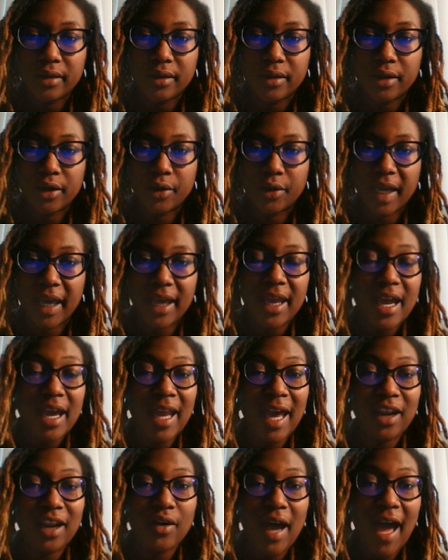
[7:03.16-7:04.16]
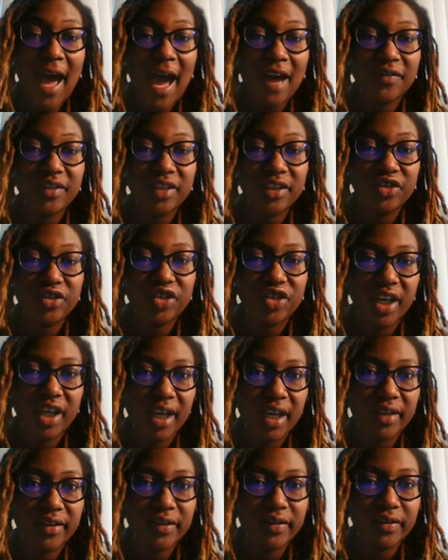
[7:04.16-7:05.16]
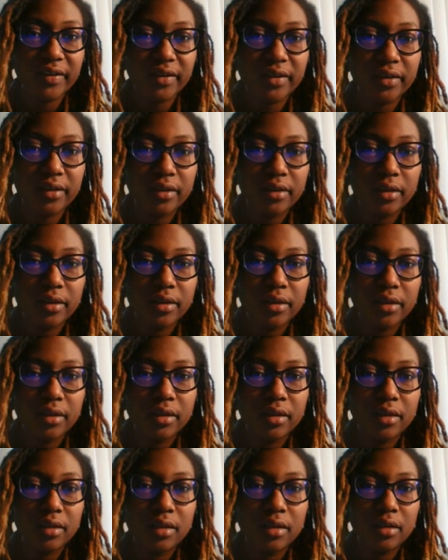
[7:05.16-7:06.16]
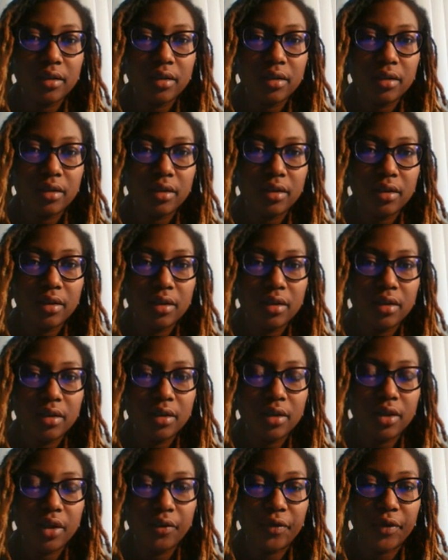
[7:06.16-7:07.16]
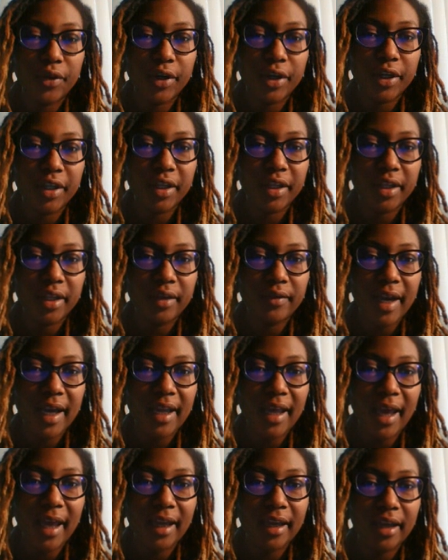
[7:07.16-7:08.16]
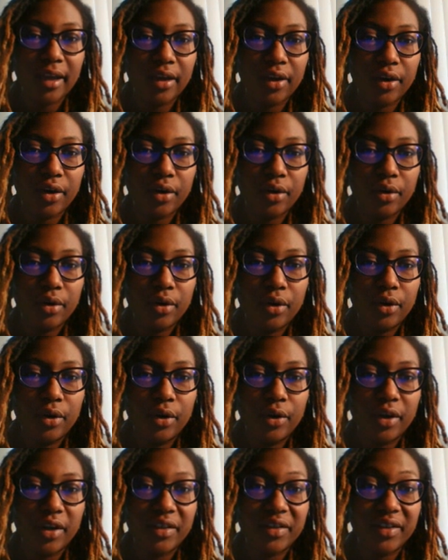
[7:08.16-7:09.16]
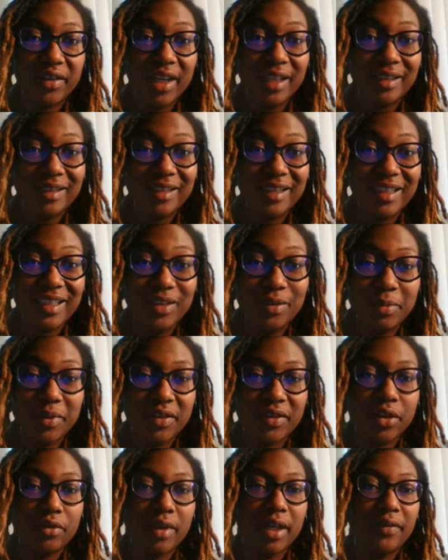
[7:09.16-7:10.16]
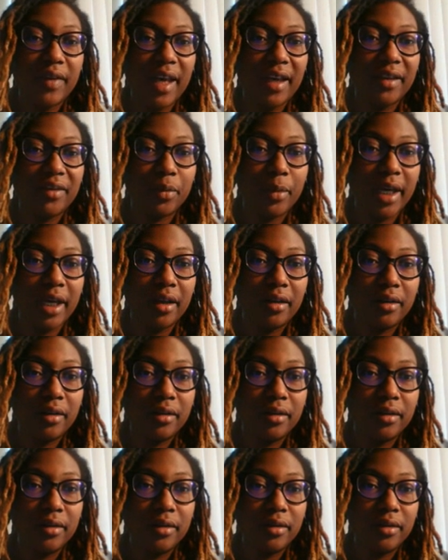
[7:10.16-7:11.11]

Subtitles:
Okay, and I don't have to just go vertically, right? I can go horizontally. Oops, that's a little rough as well.